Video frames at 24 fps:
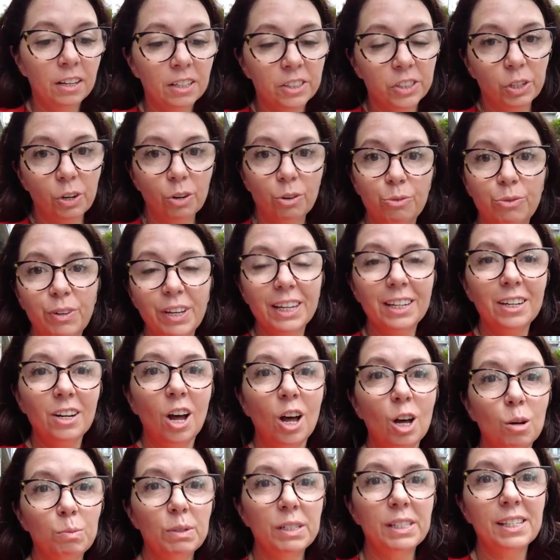So
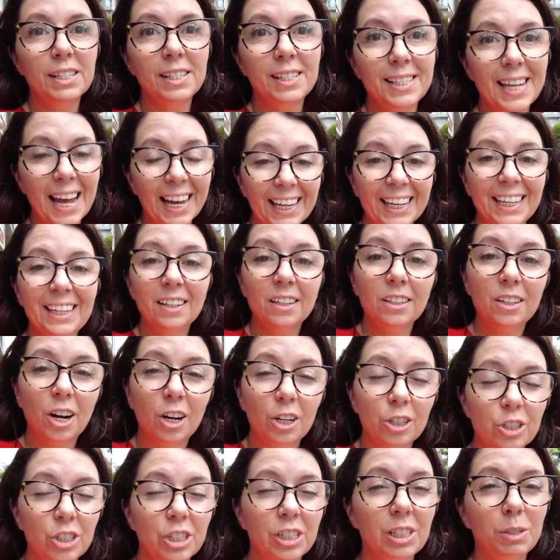Vietnam is the second
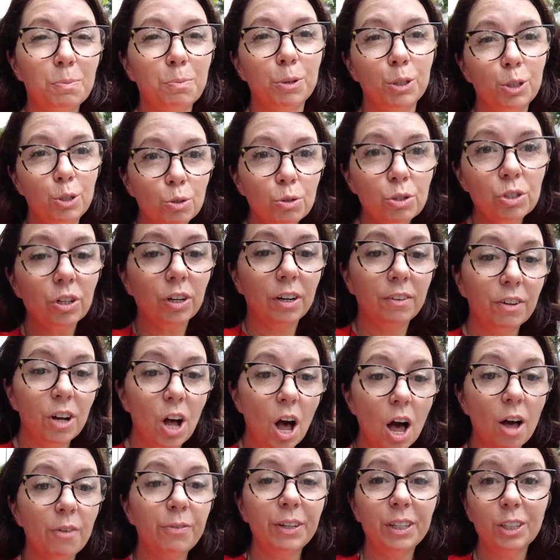largest producer of
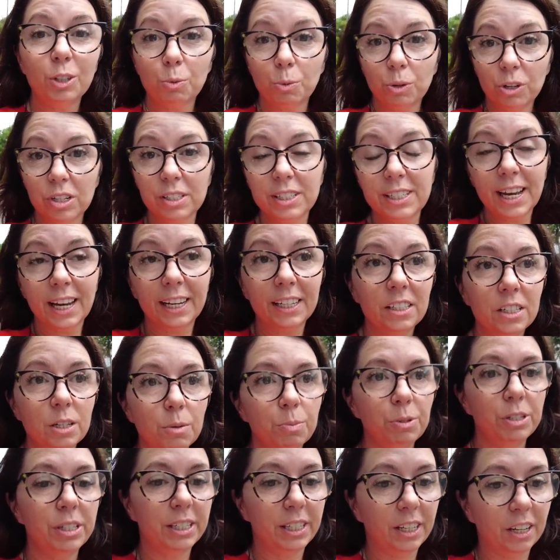coffee in the world, second to
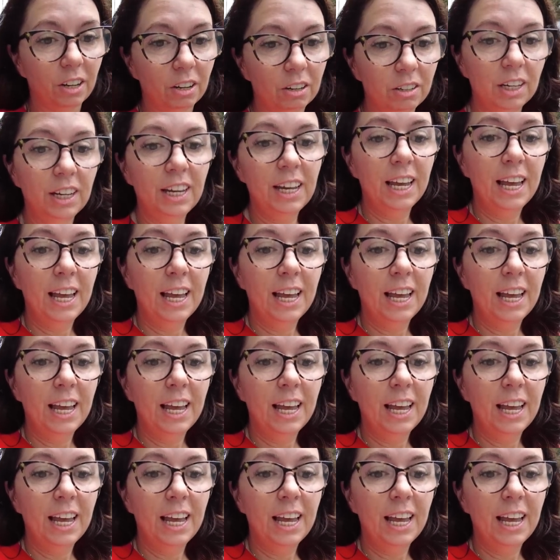Brazil.